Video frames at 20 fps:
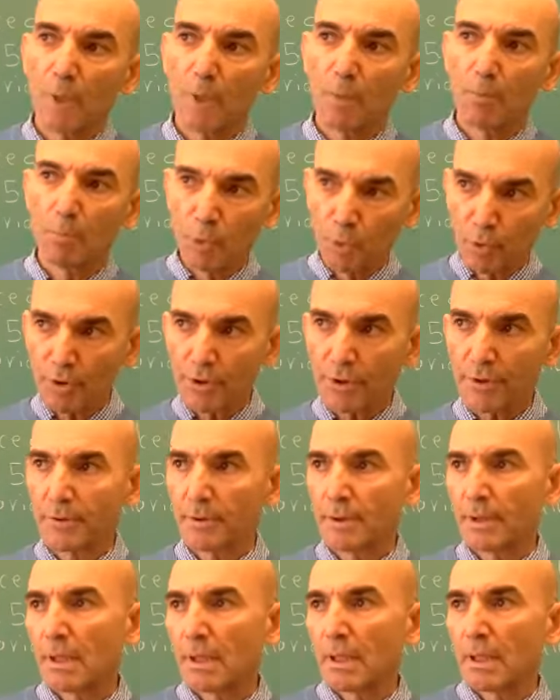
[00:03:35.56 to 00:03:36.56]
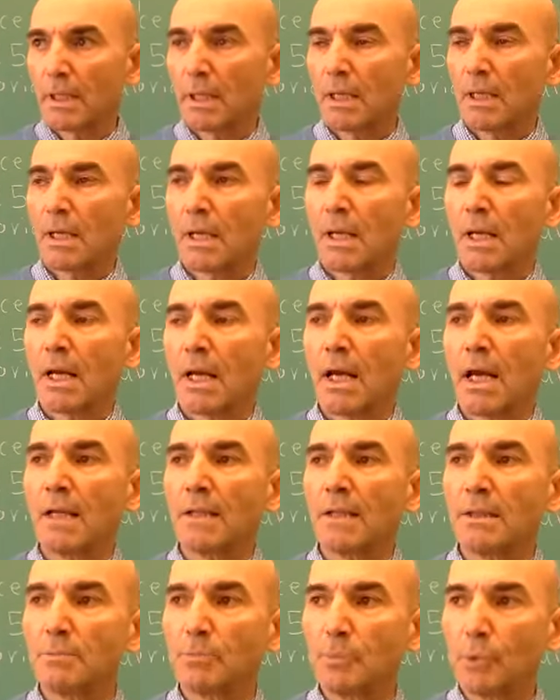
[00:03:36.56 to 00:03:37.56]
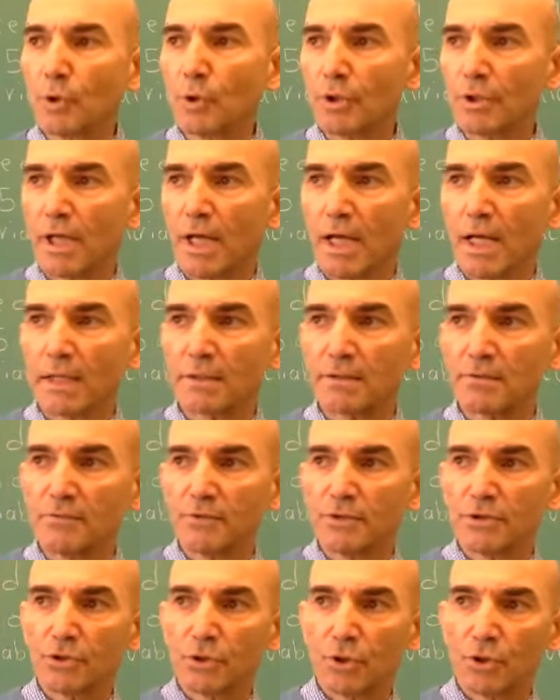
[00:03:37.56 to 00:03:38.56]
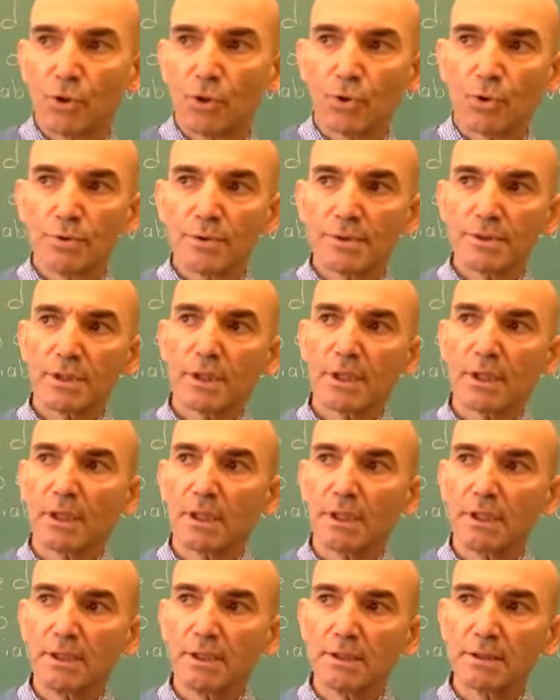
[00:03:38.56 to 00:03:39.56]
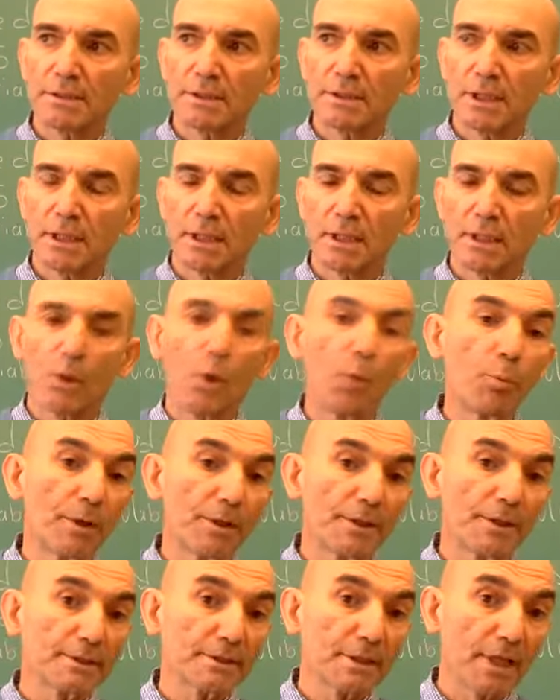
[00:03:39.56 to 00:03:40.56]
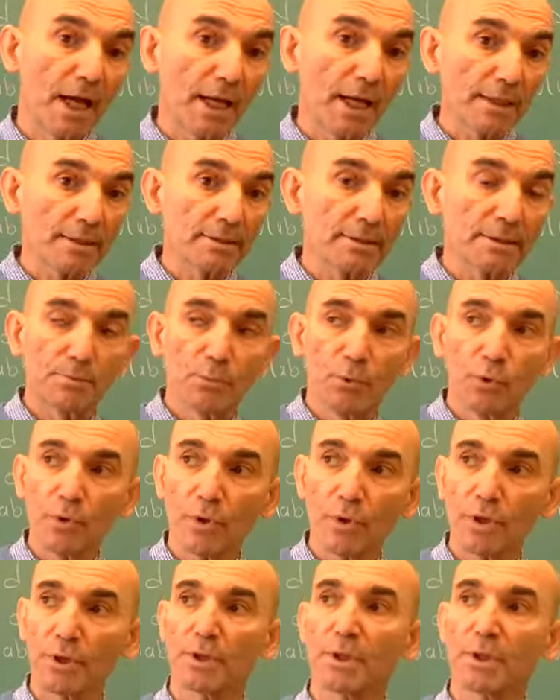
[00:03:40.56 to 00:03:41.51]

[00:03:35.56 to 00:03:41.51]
book. And the book that we chose is OpenStack's book.